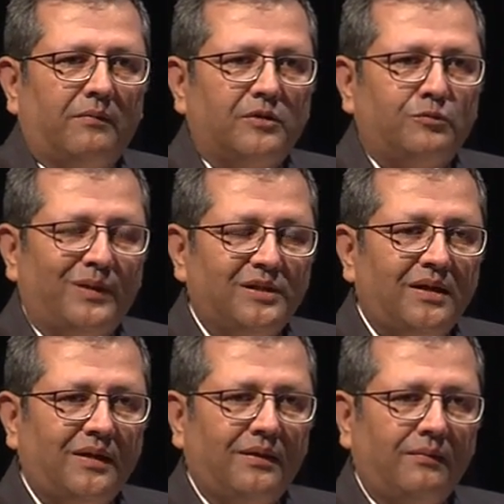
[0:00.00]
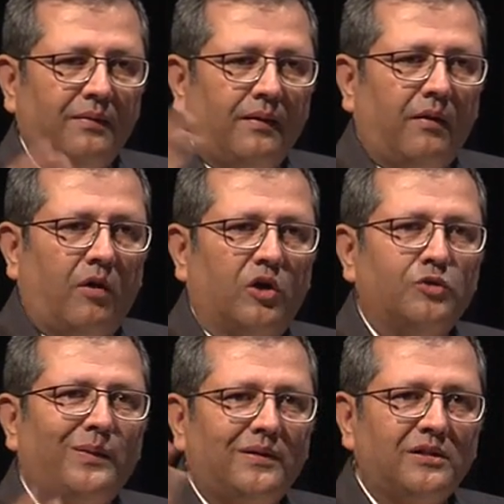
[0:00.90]
especially
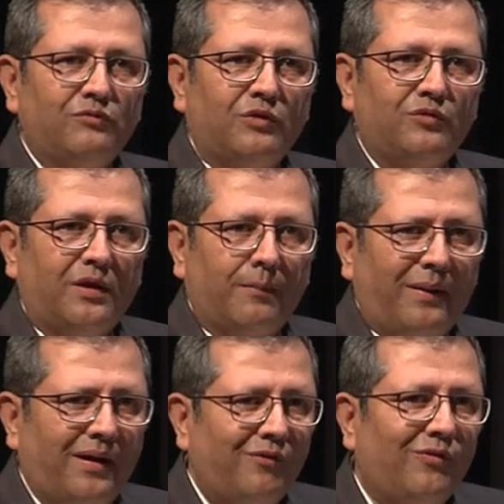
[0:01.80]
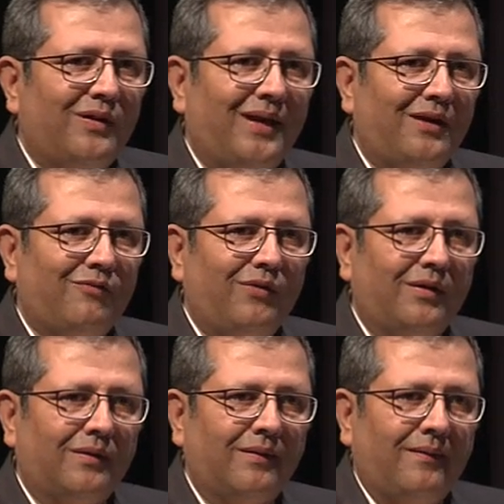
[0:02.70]
hospitals which were a part of a
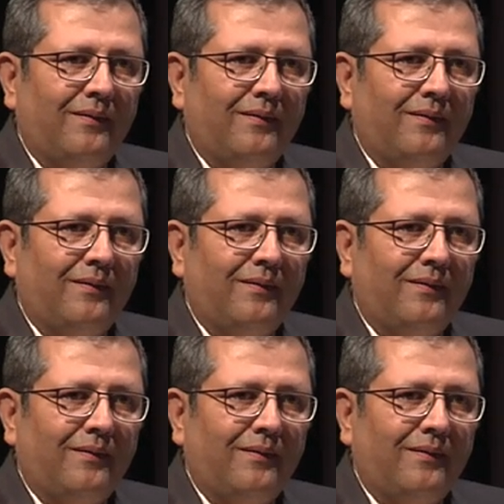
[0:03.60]
network,